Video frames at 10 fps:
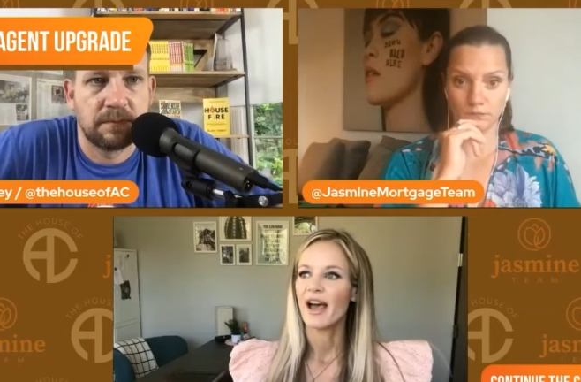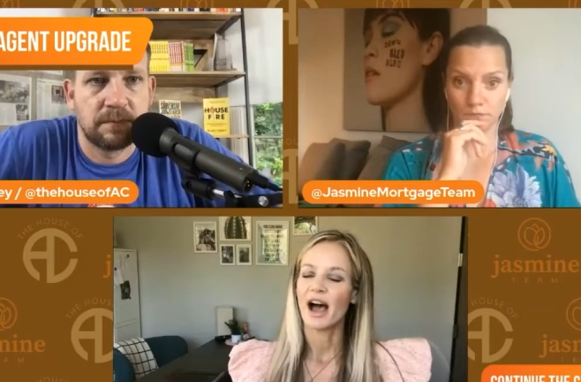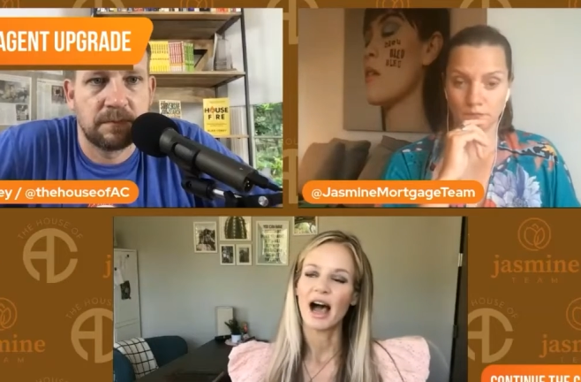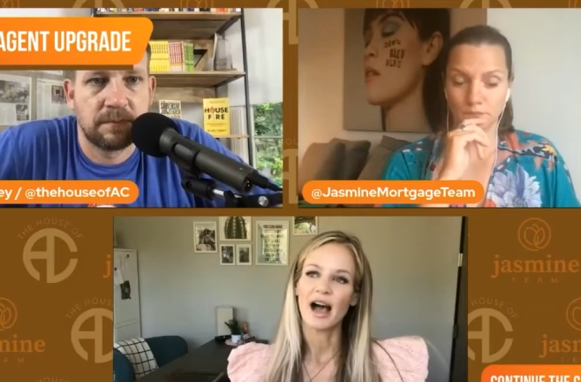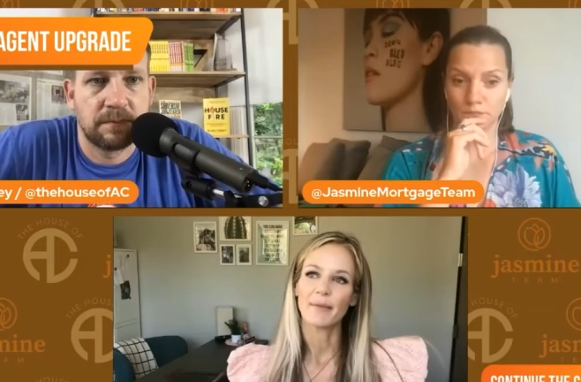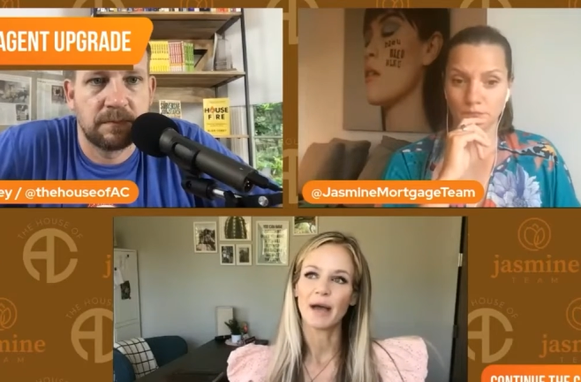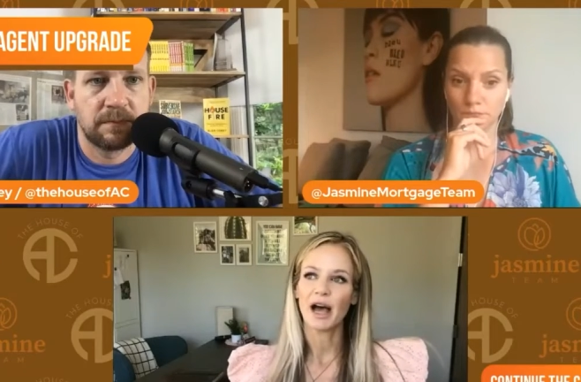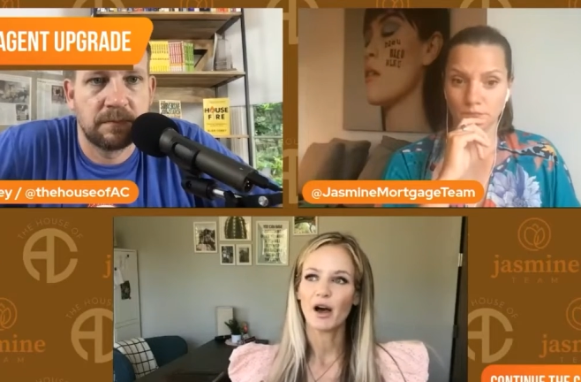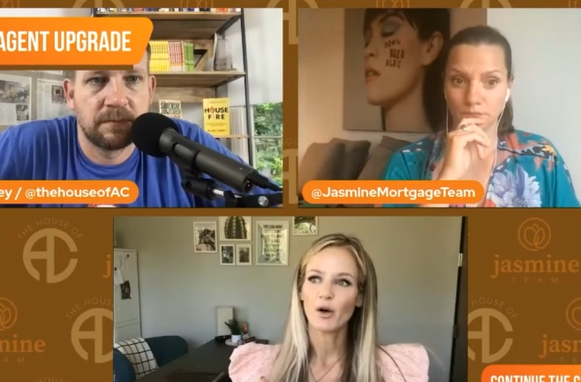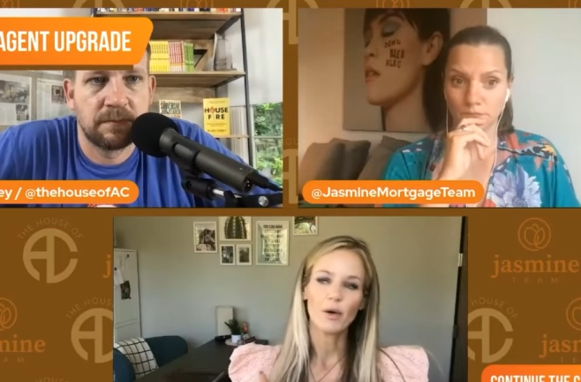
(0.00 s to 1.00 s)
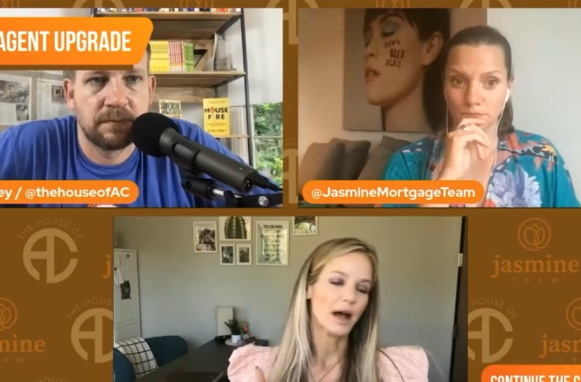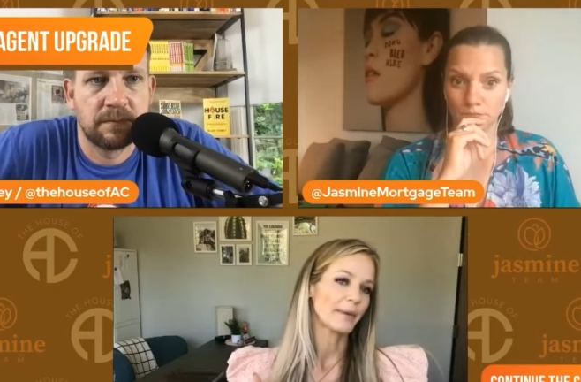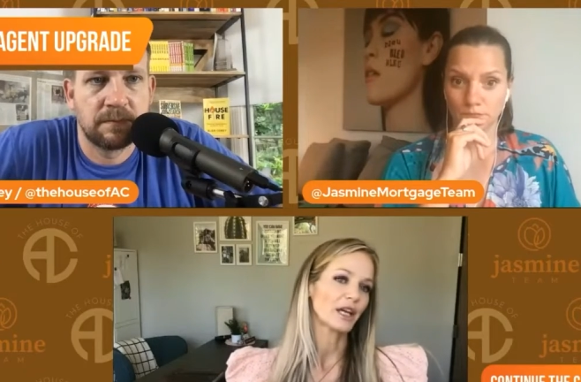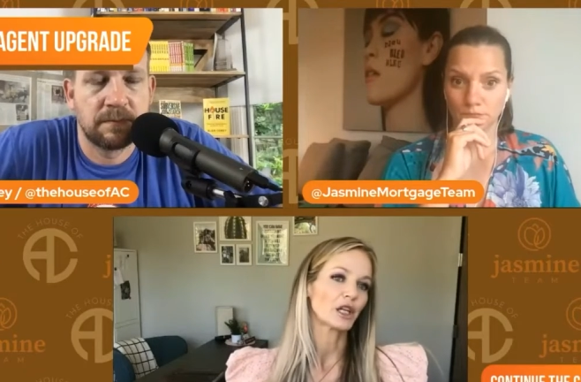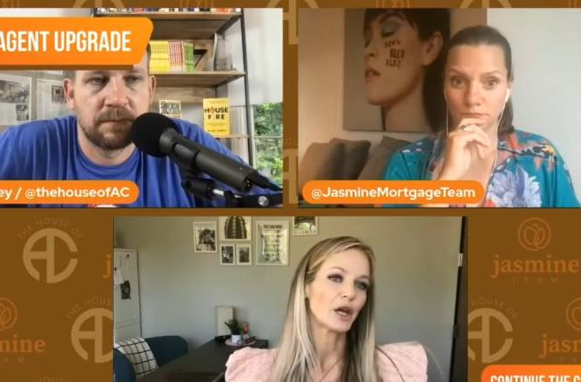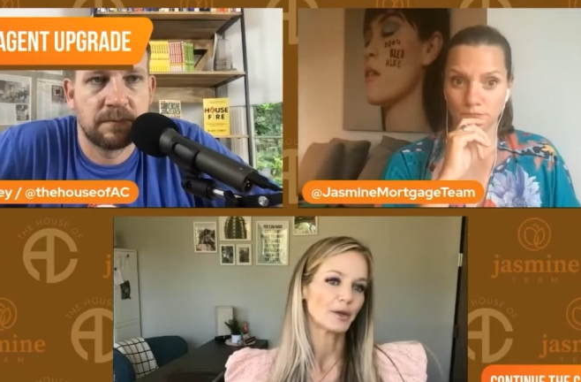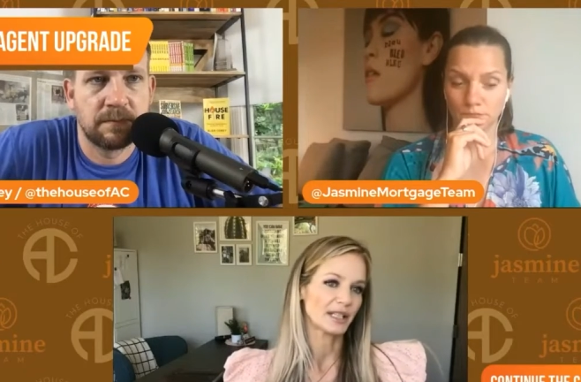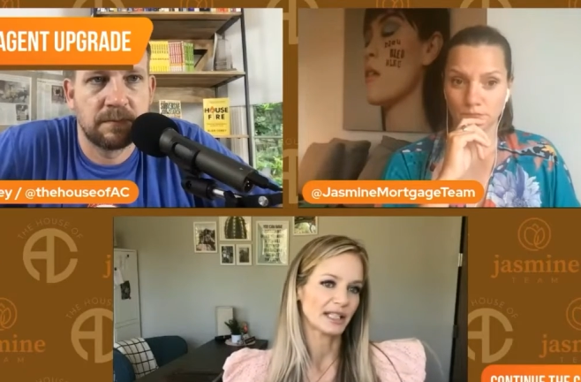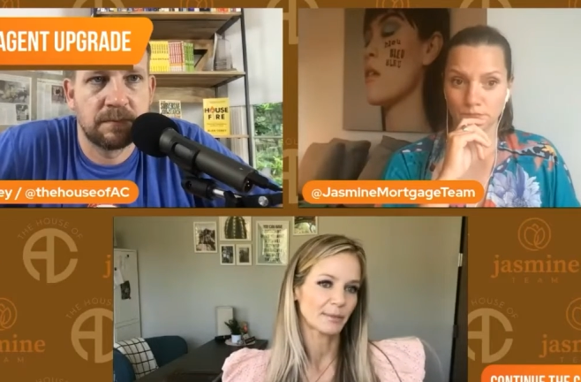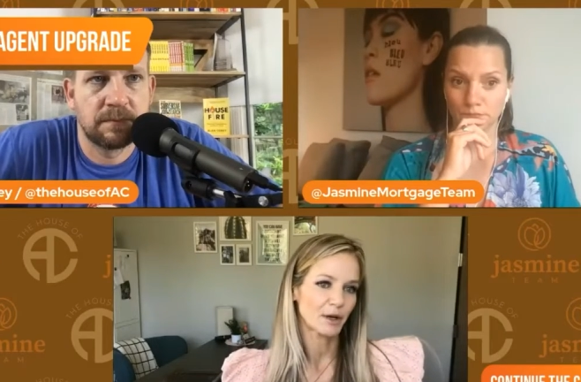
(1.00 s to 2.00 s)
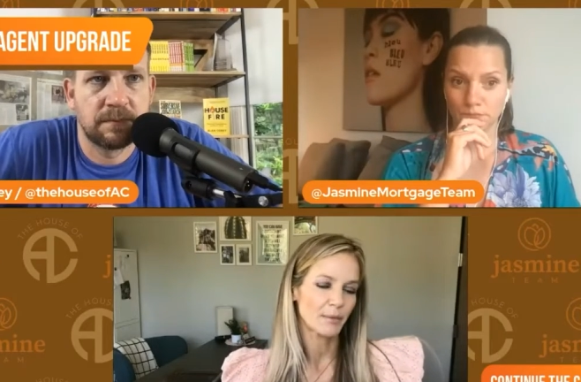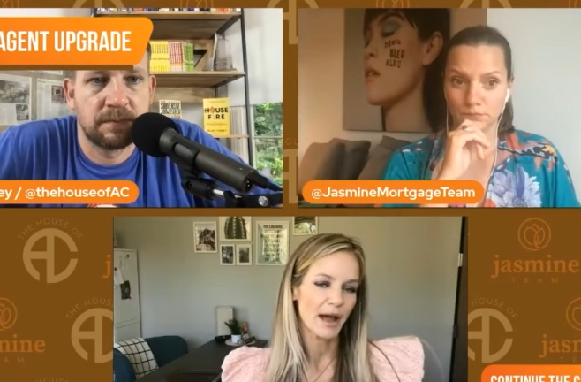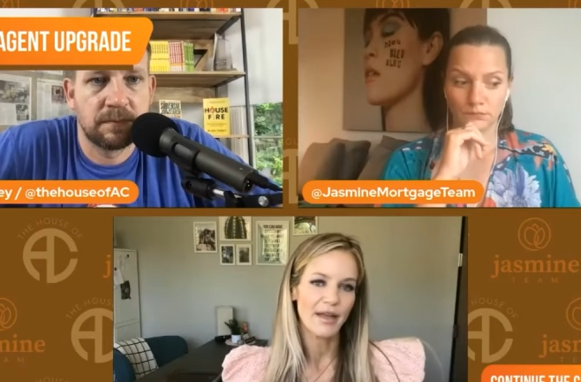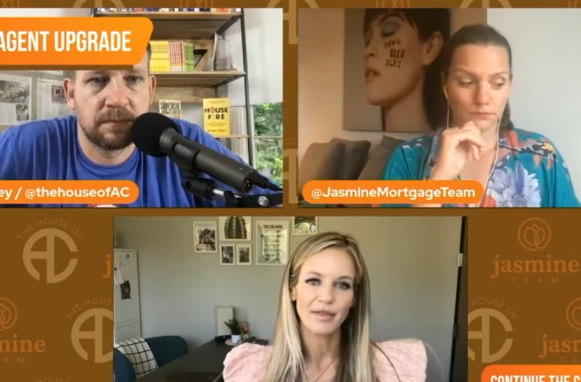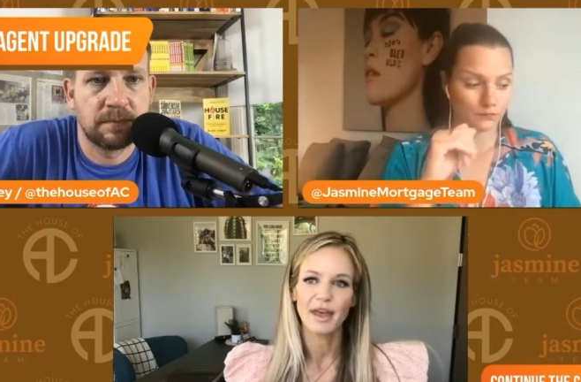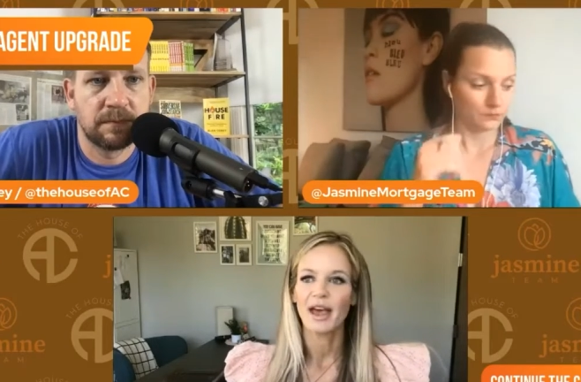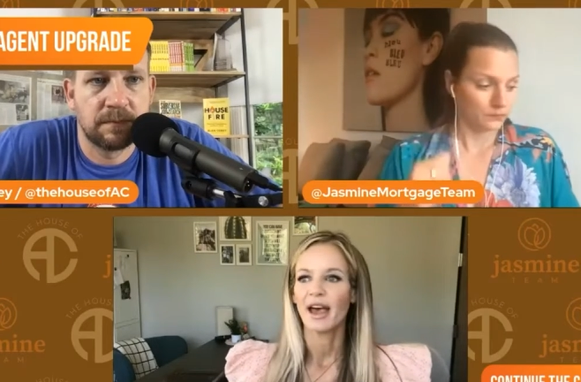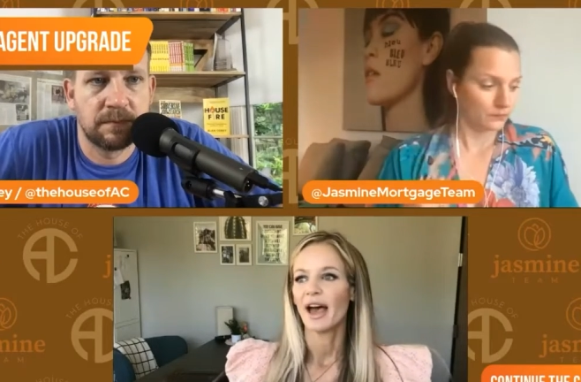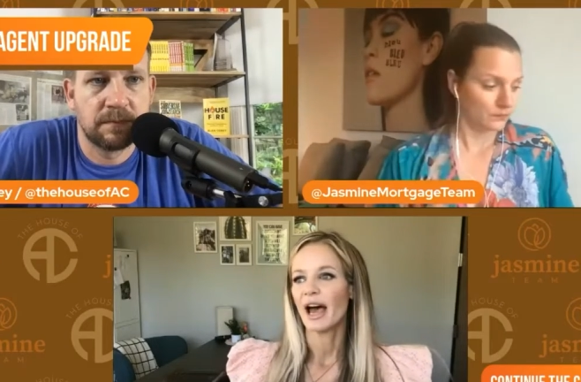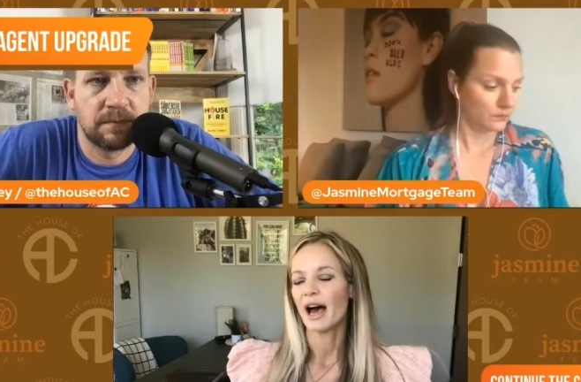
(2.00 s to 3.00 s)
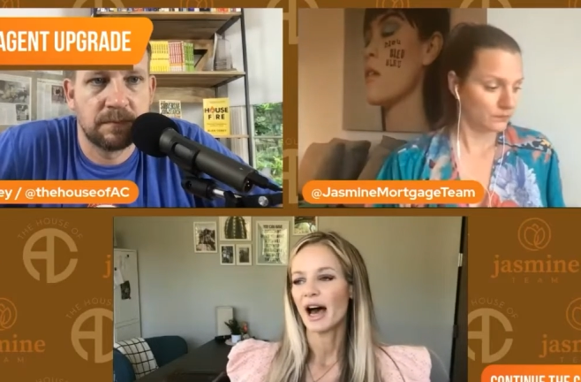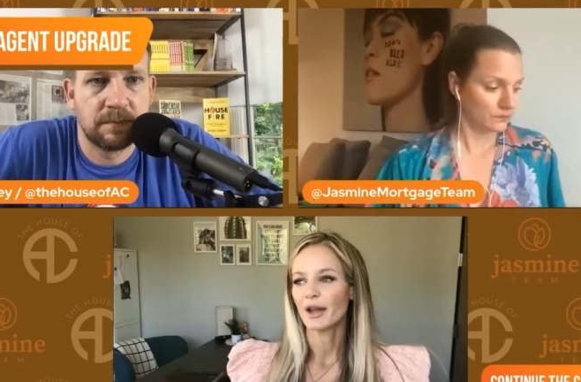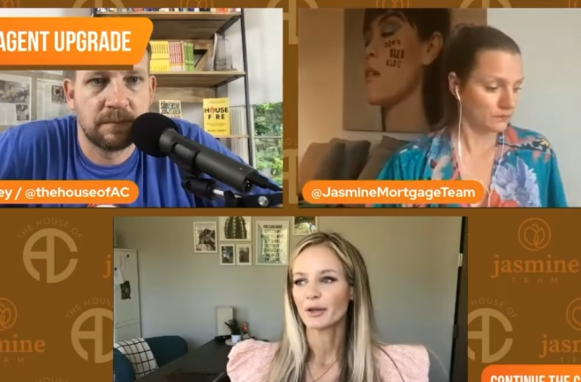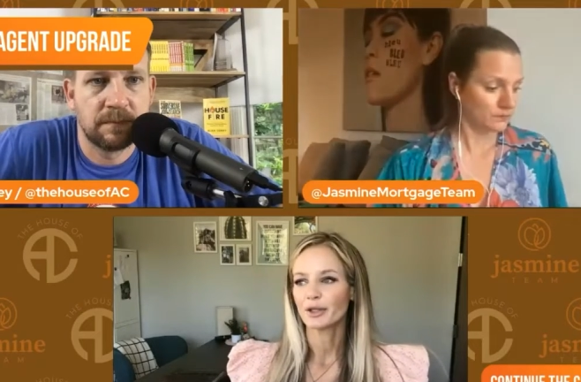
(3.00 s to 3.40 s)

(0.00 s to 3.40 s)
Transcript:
Speaker 1: um, how, how many closings per month, uh, are those